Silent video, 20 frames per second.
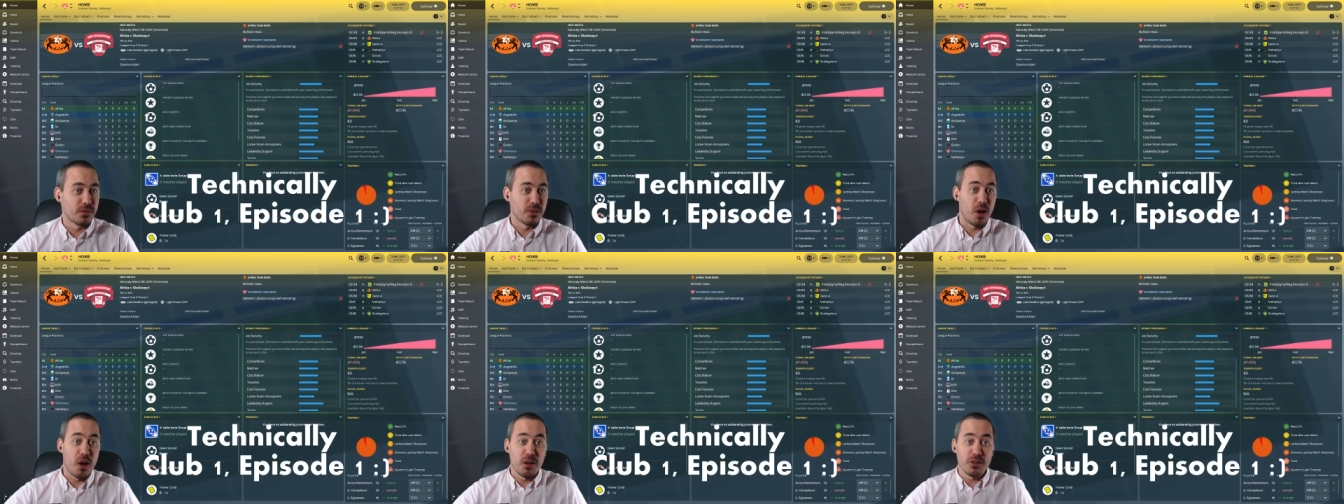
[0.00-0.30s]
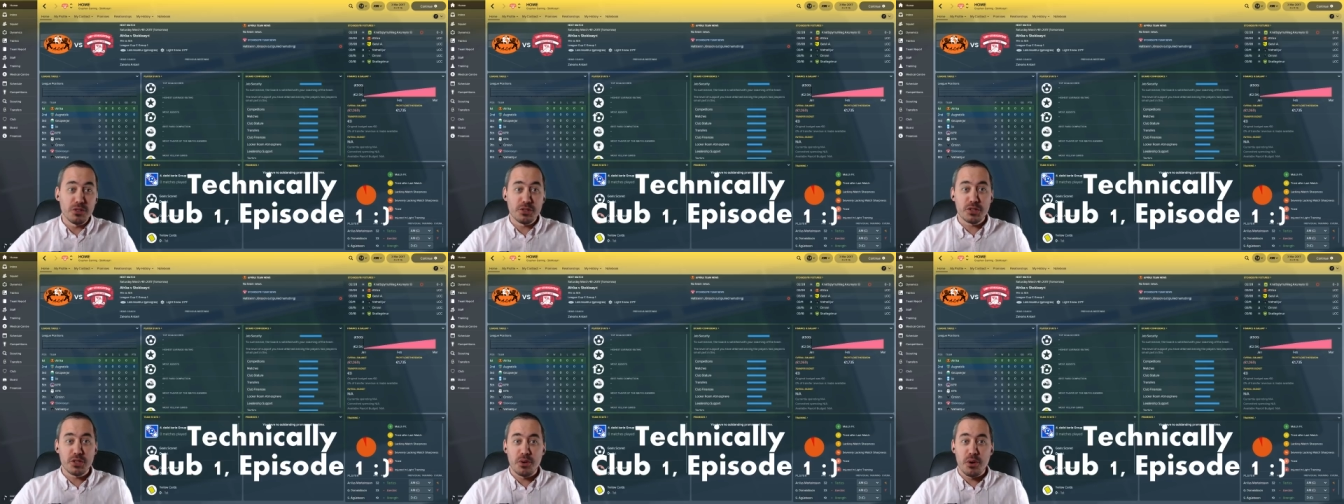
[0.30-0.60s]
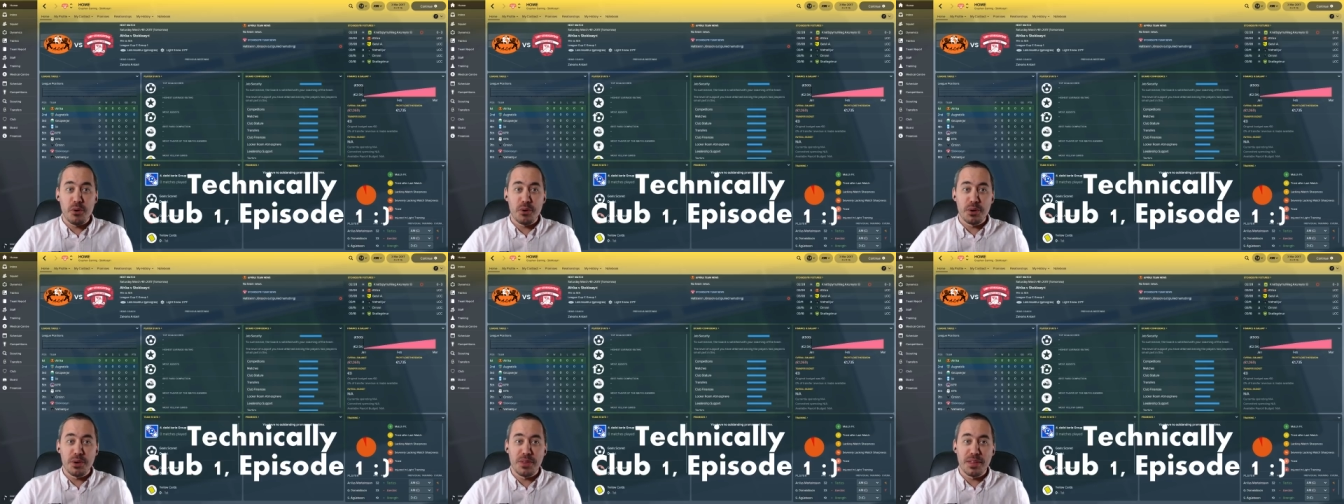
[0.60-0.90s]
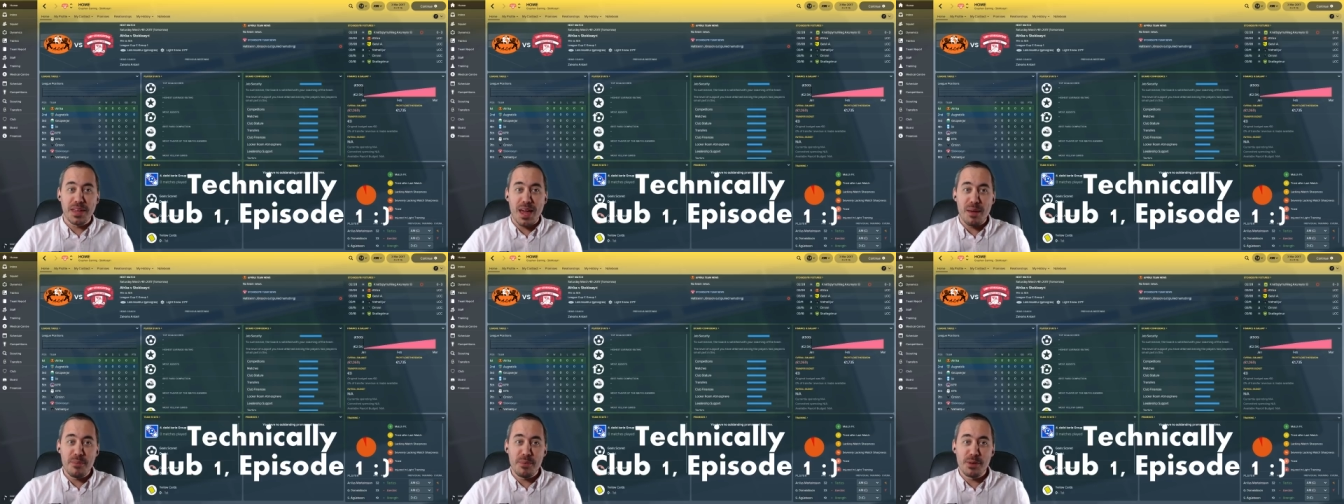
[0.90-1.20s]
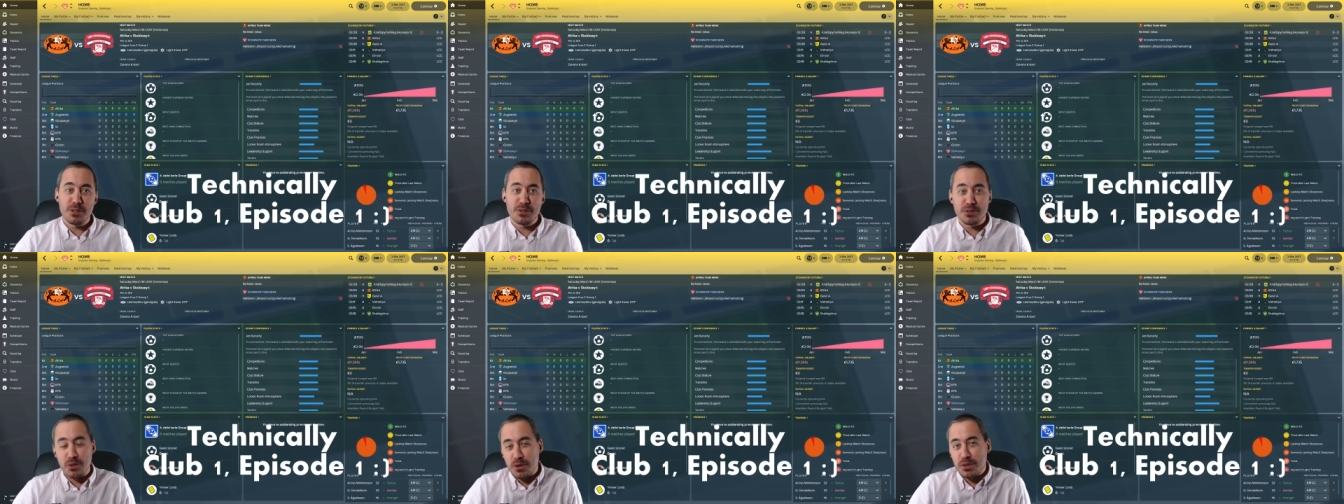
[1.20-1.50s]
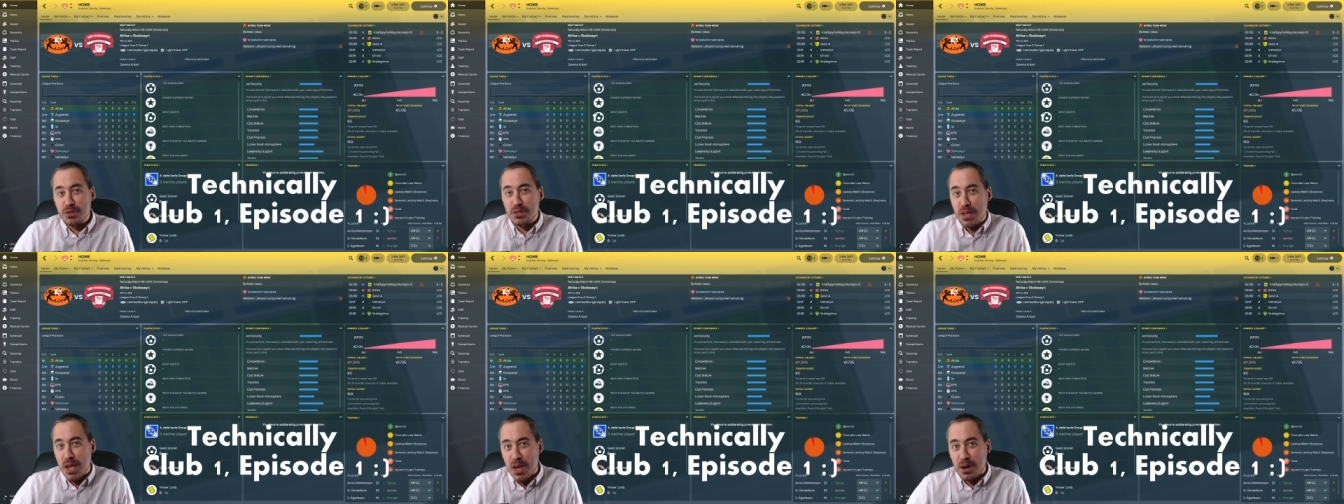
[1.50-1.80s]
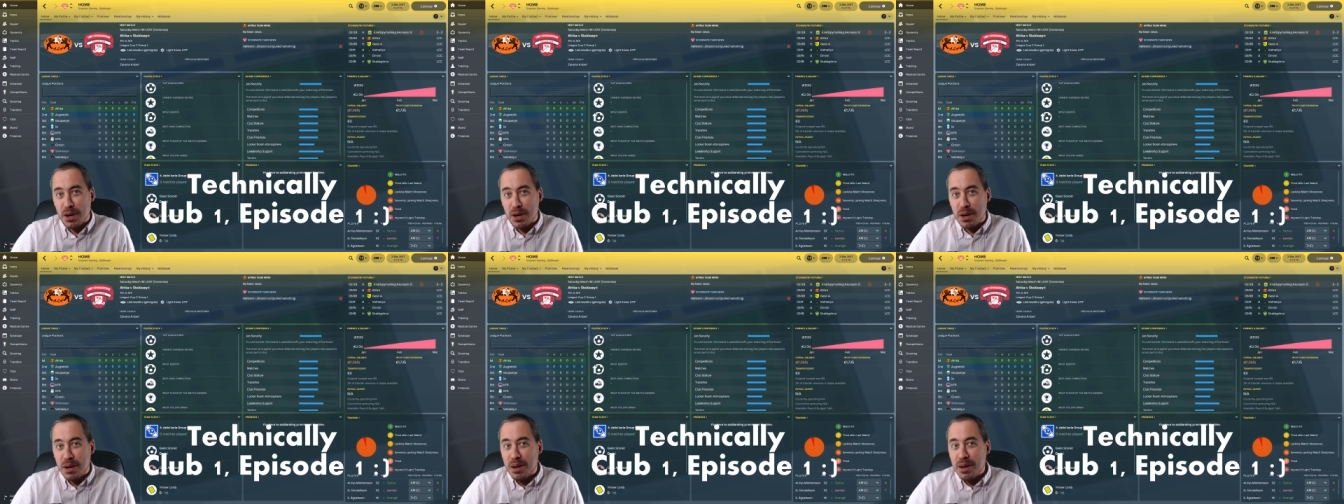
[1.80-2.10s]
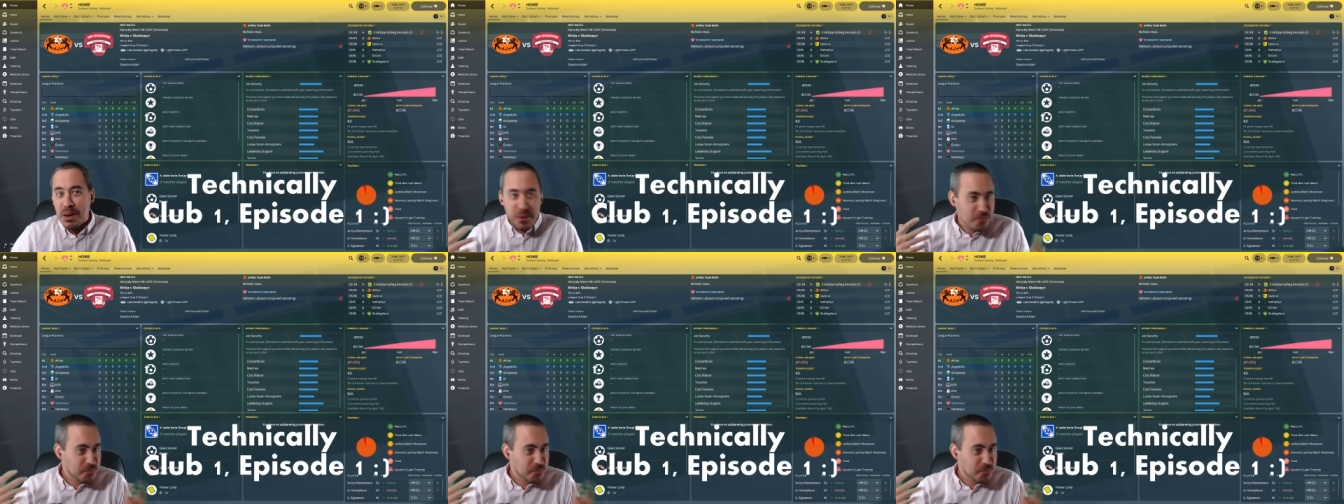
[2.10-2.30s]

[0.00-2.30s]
Also known in the game as Stokkseyri.